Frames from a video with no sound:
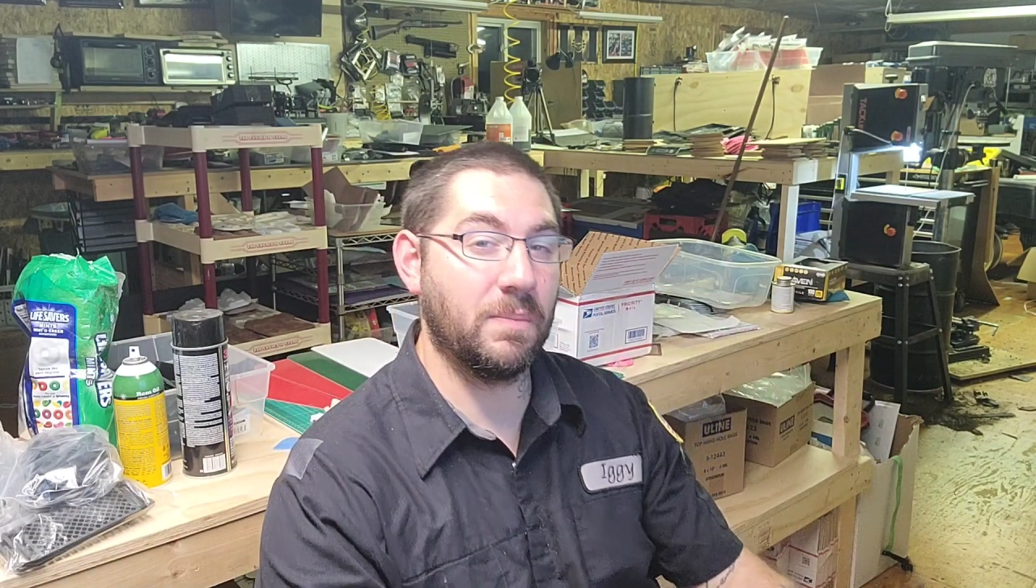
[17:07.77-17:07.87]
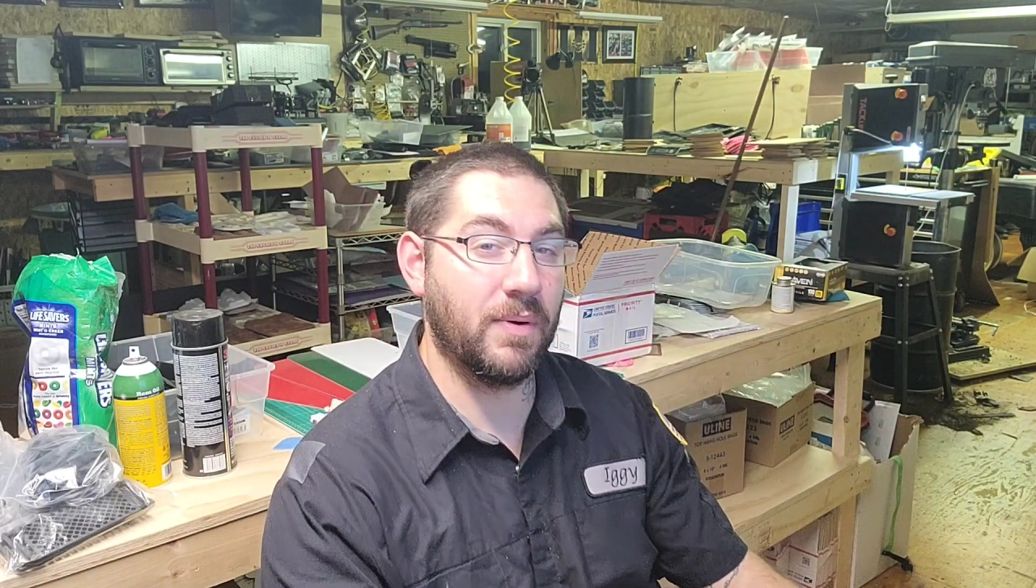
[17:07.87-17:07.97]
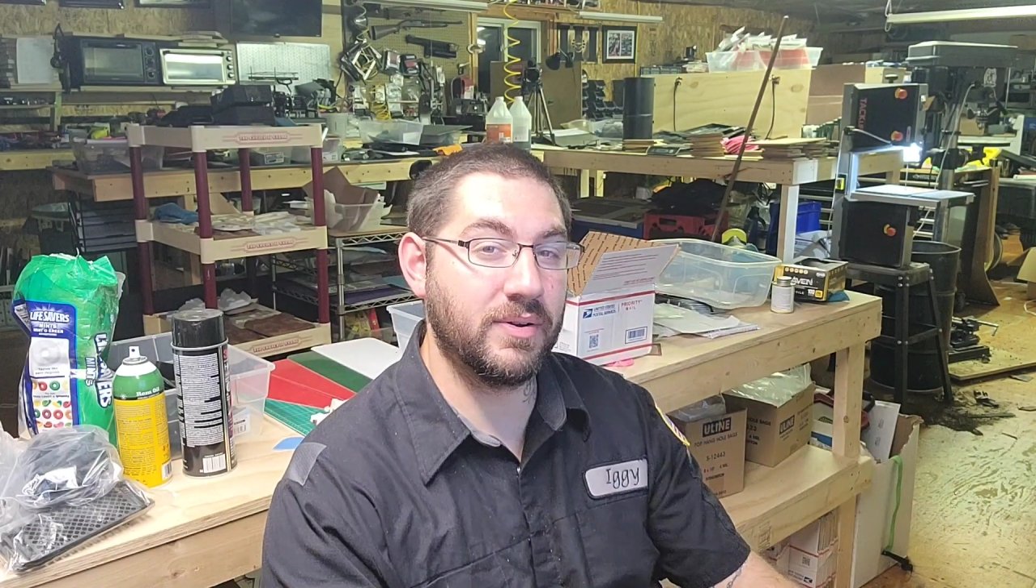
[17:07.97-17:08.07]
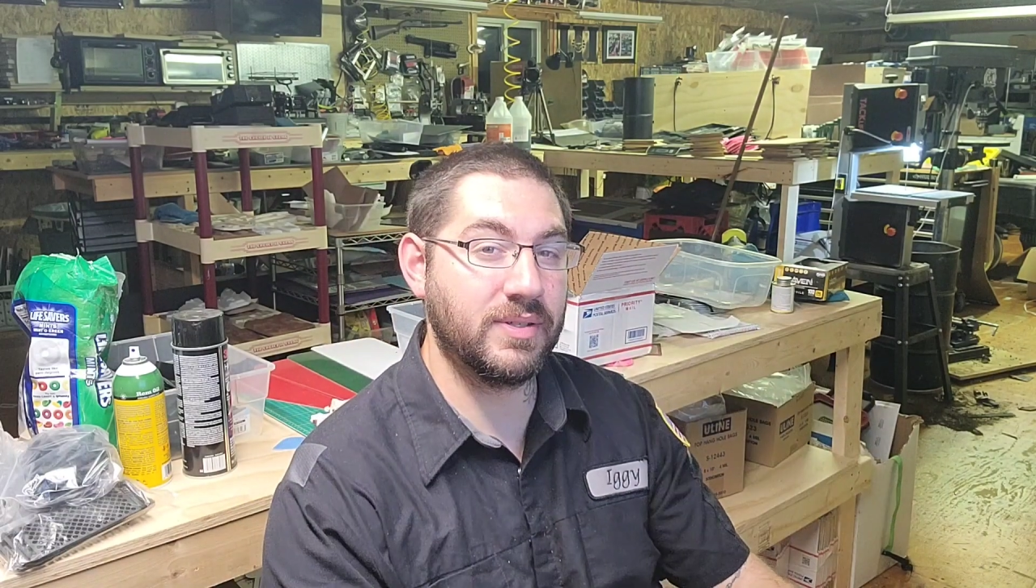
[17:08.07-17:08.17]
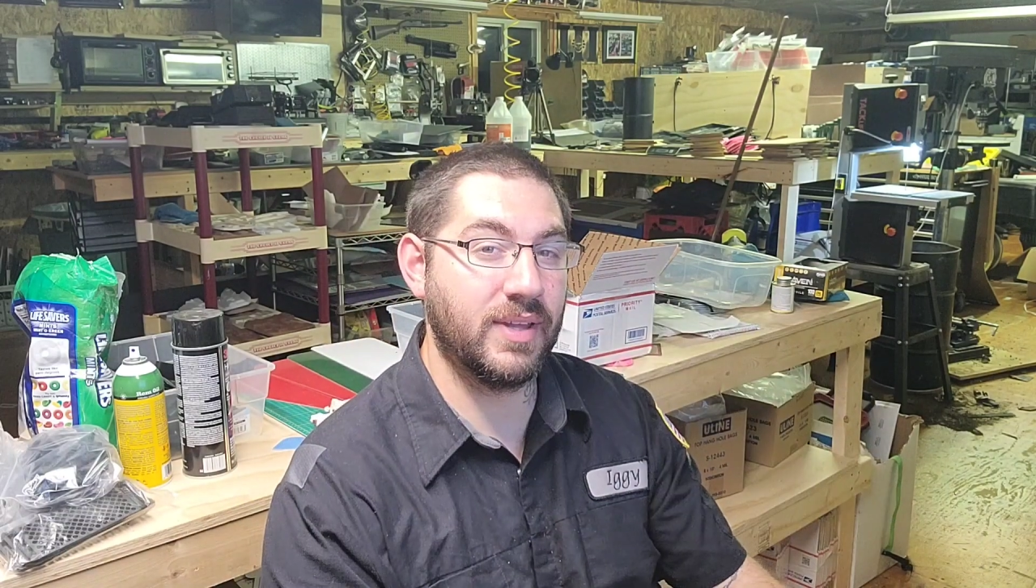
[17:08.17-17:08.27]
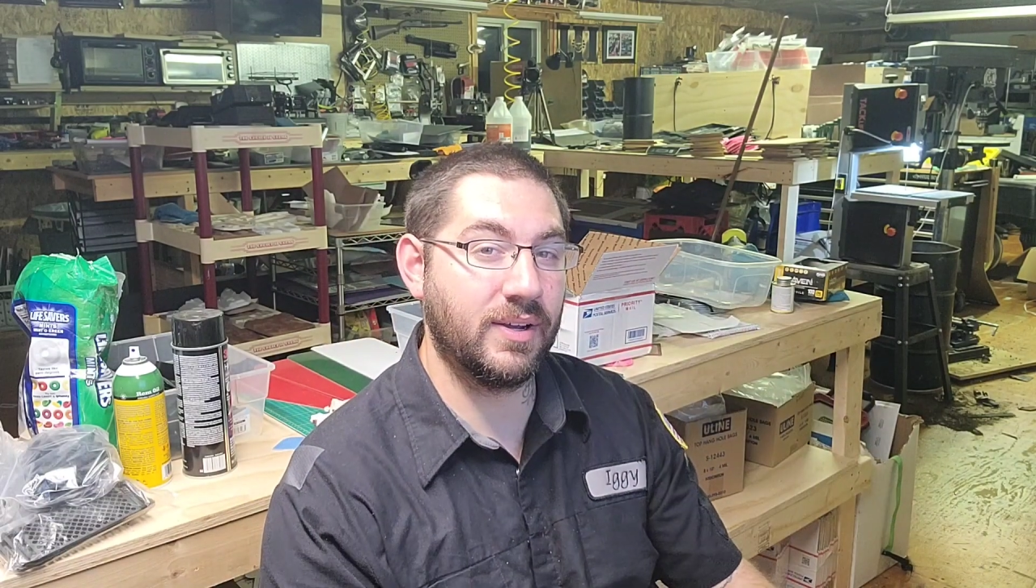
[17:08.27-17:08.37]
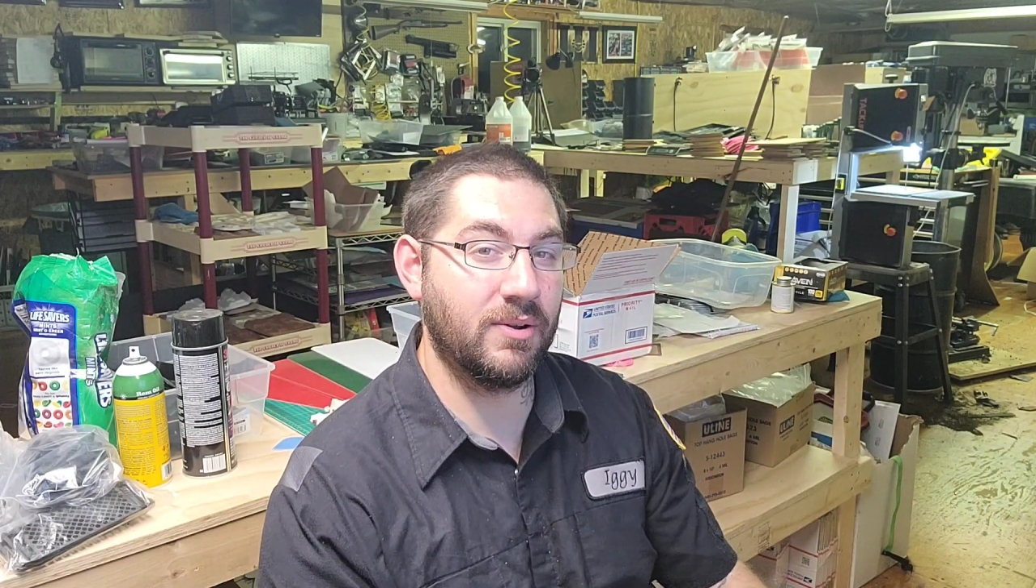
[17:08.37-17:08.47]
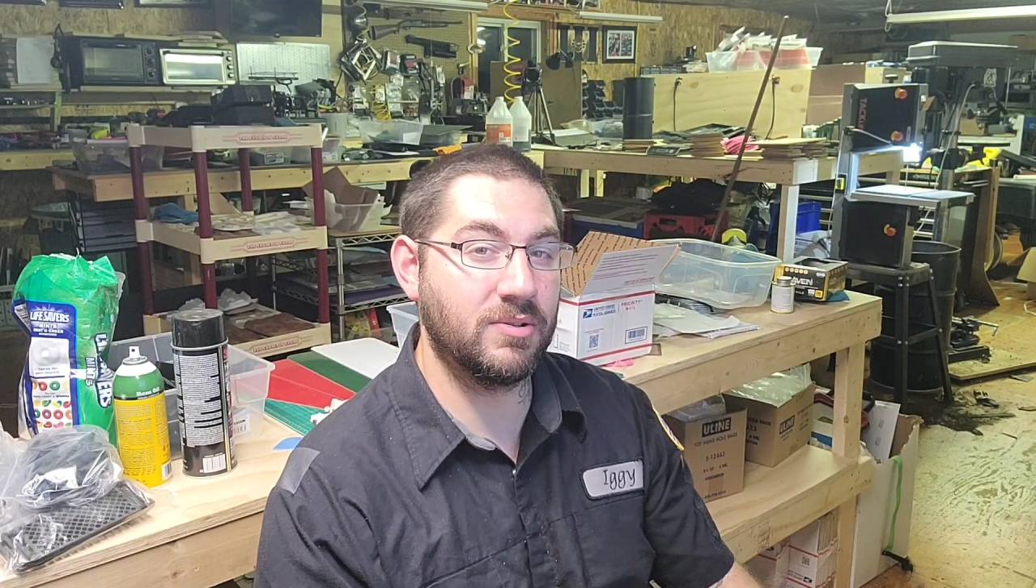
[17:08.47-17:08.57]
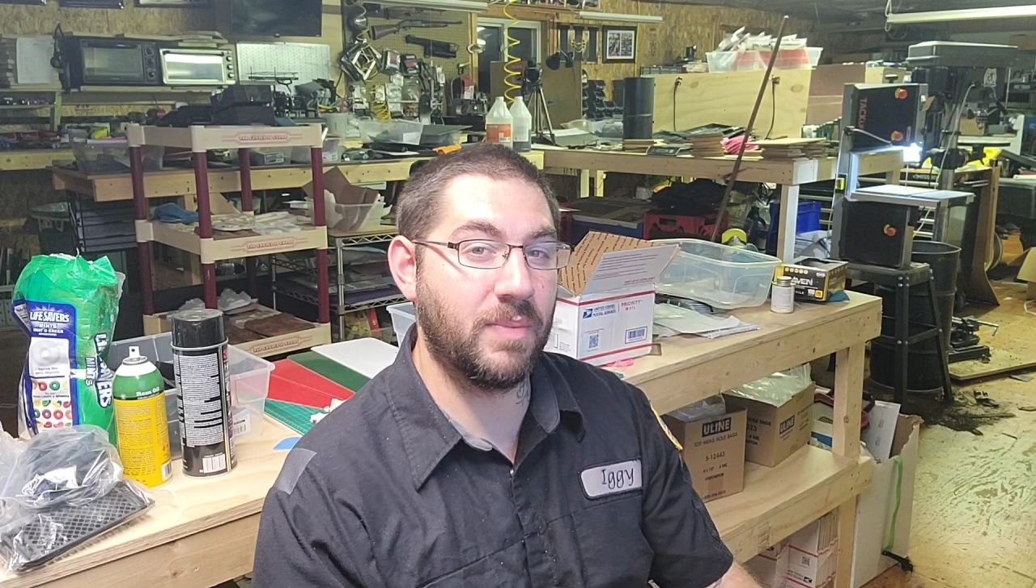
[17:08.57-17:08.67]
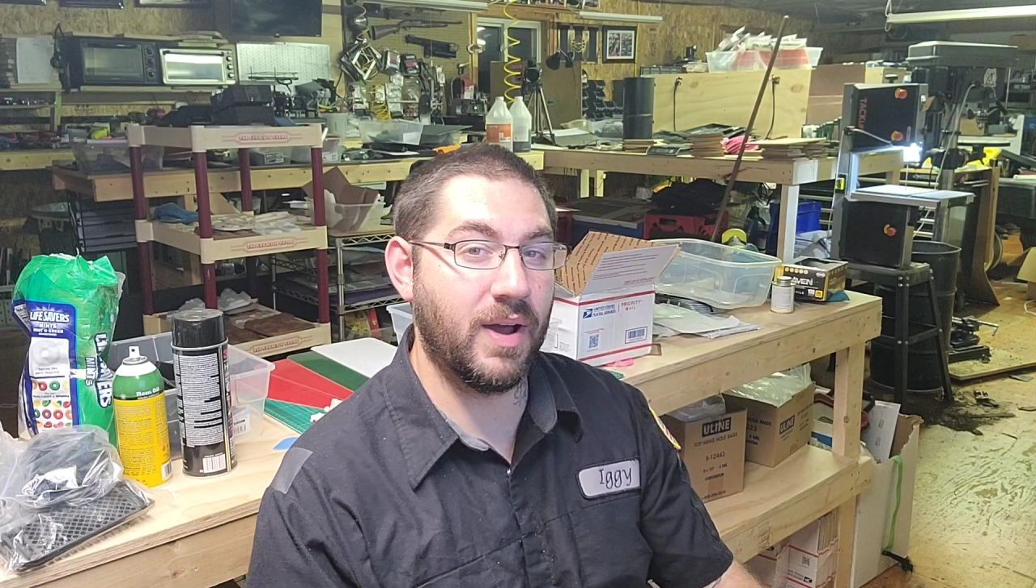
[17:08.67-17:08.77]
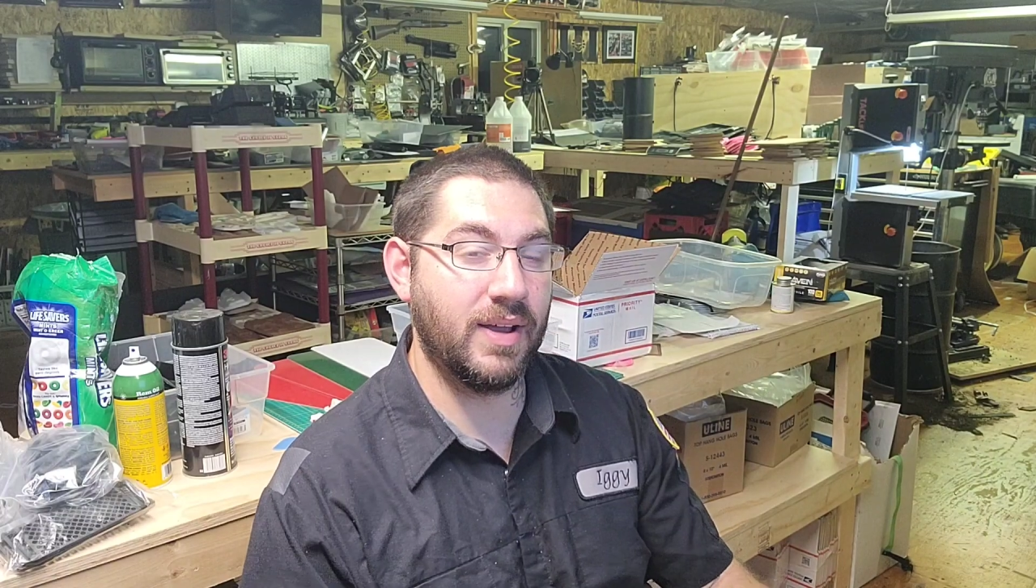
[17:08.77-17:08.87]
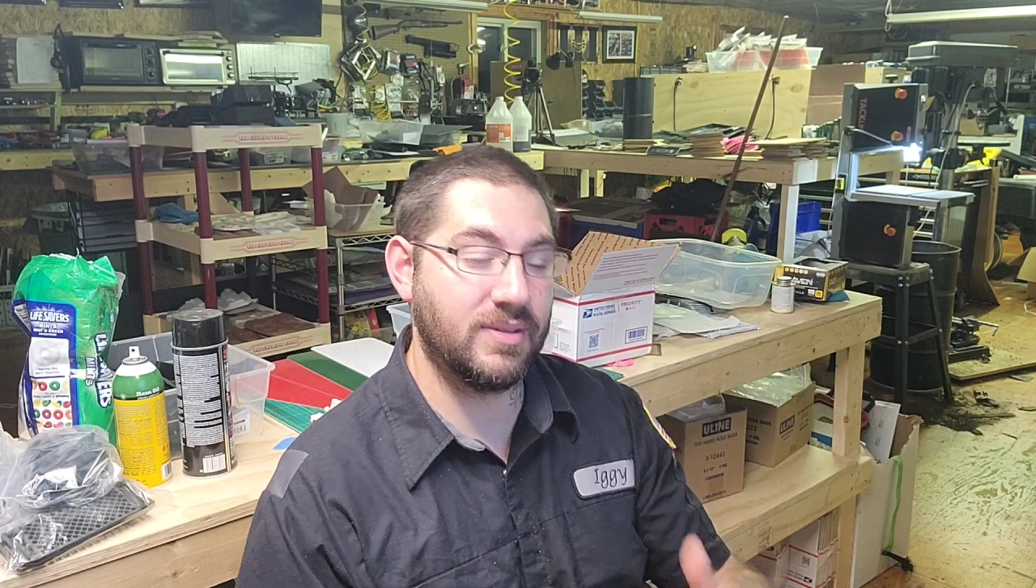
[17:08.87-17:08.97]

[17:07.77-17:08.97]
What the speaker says: person that goes by,